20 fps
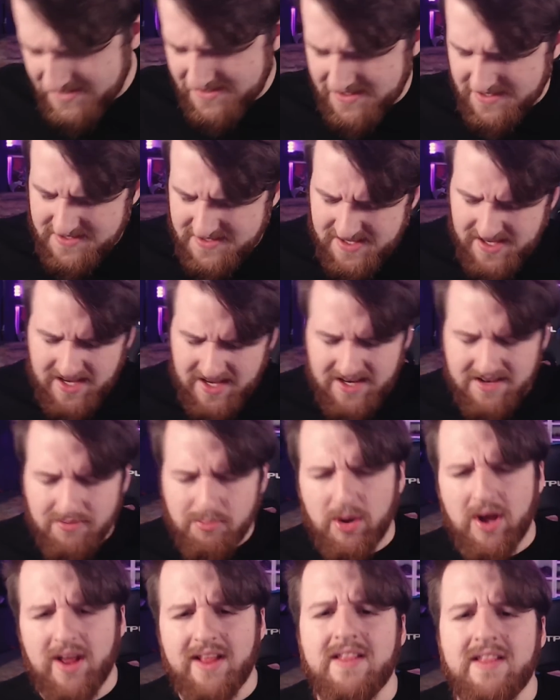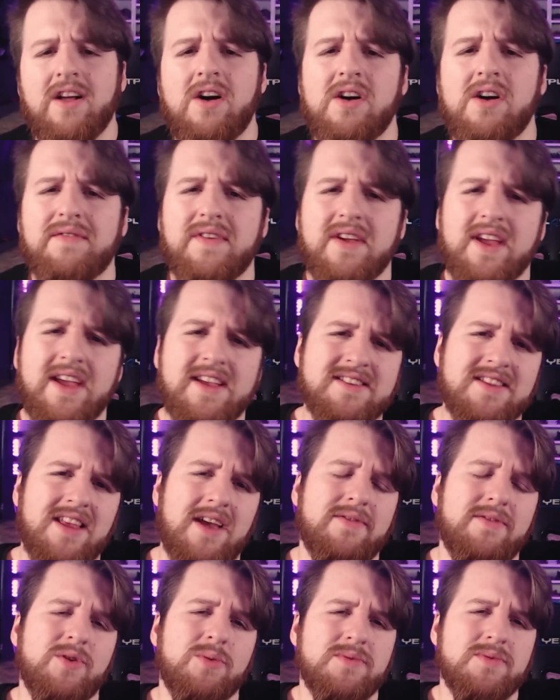the scene, but a lot of it is
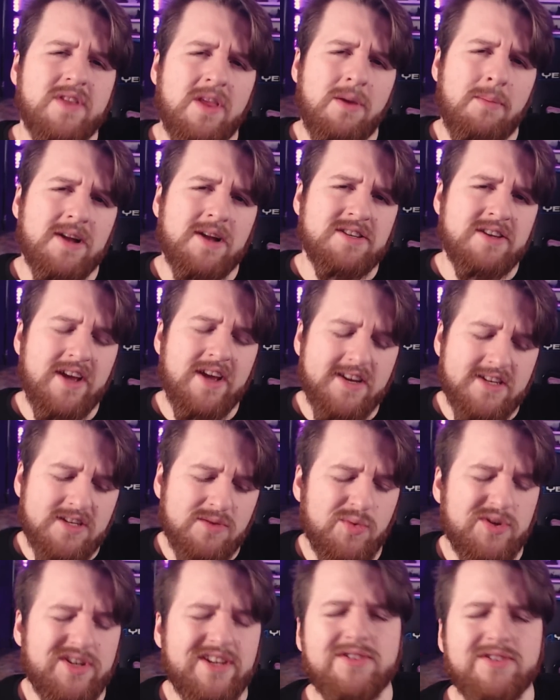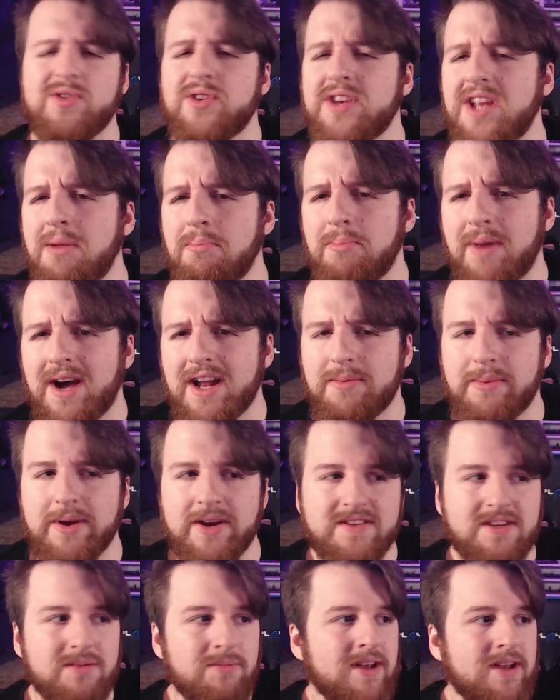left up to the imagination, which is good and bad
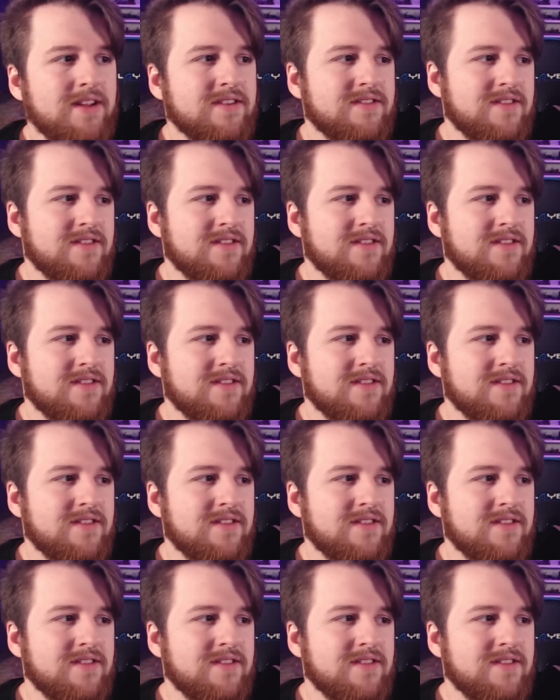because it means